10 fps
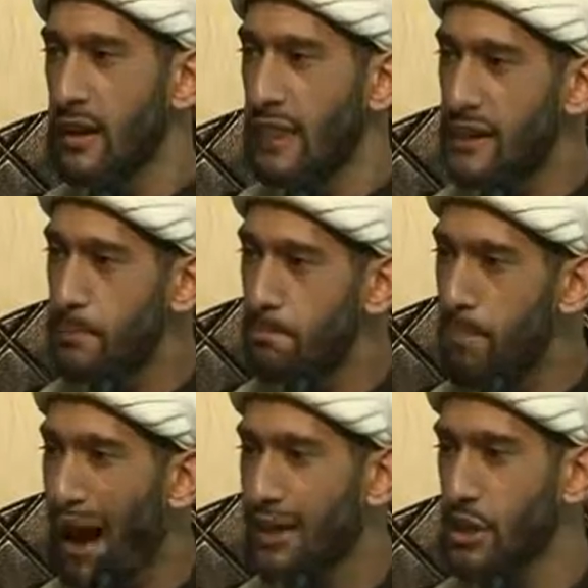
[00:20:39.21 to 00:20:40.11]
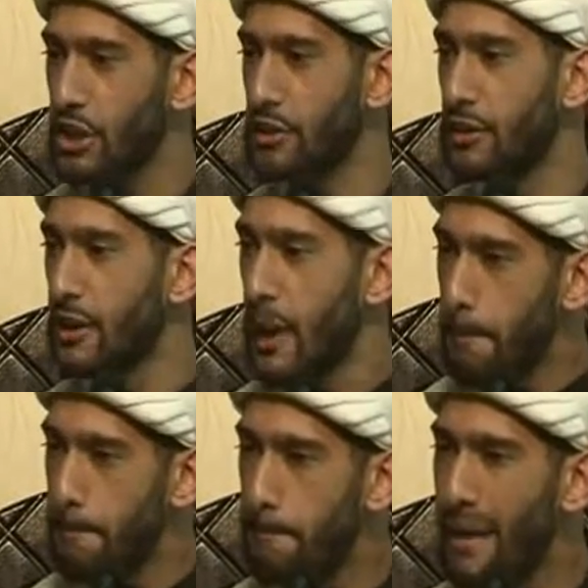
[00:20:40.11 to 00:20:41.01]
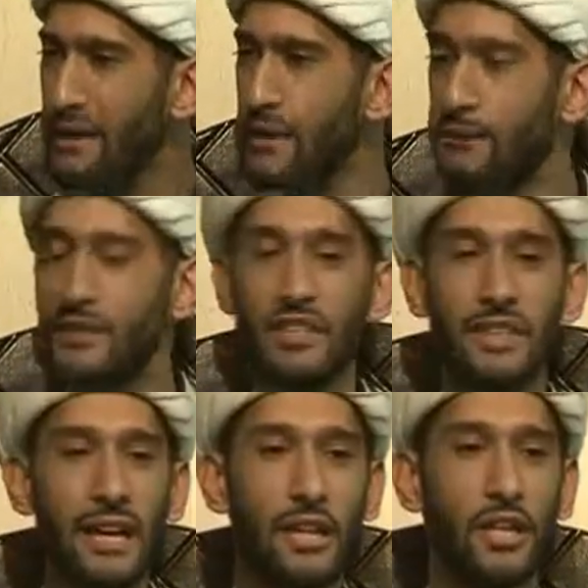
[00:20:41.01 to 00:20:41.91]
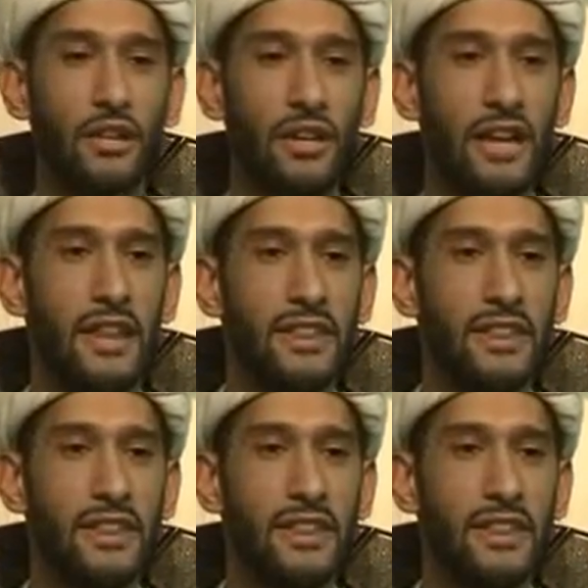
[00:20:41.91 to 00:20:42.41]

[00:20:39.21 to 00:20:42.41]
this passion, manifestation,